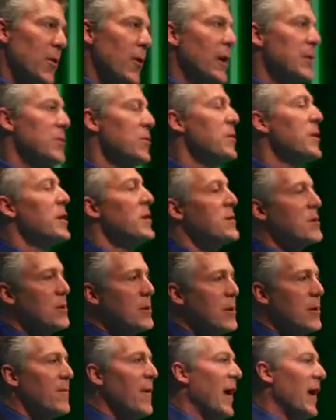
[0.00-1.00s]
I do need
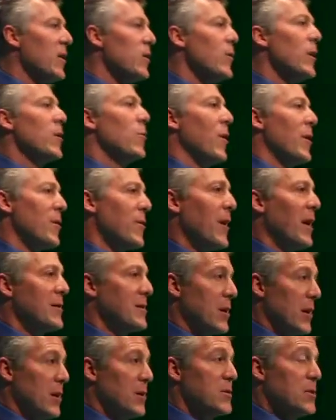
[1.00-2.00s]
to evaluate whether or not
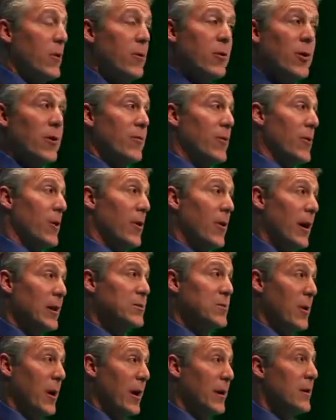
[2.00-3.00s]
to get it towed over there.
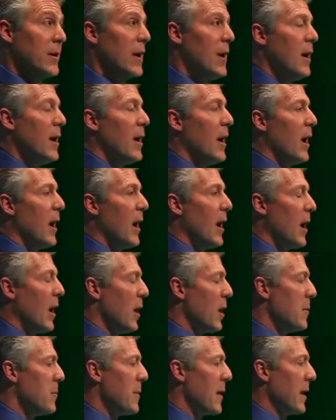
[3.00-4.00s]
That's right.
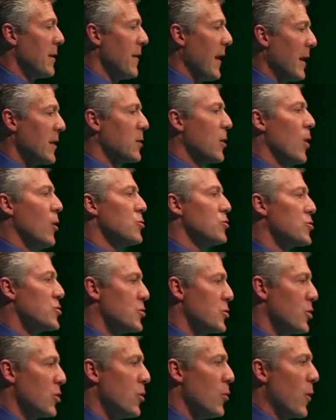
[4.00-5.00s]
And that goes
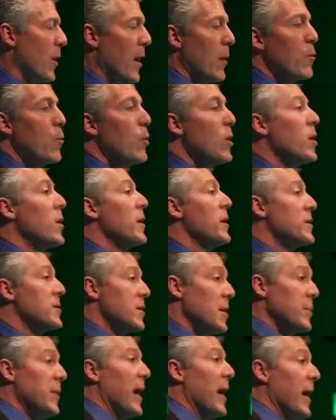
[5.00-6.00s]
to what I'm willing
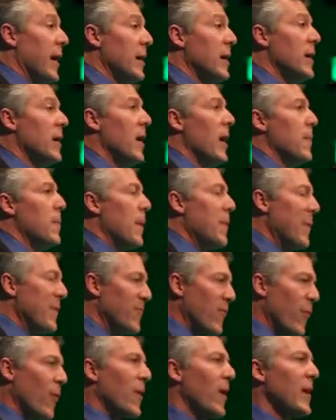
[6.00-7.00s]
to pay. But
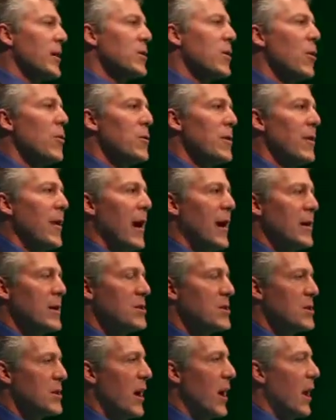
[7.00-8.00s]
before I go to that
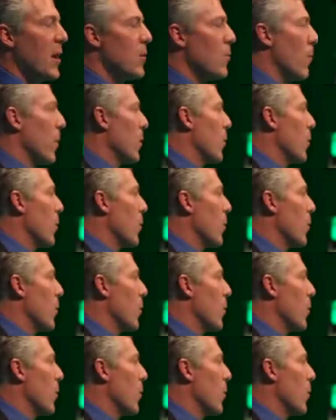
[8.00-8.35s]
extent, what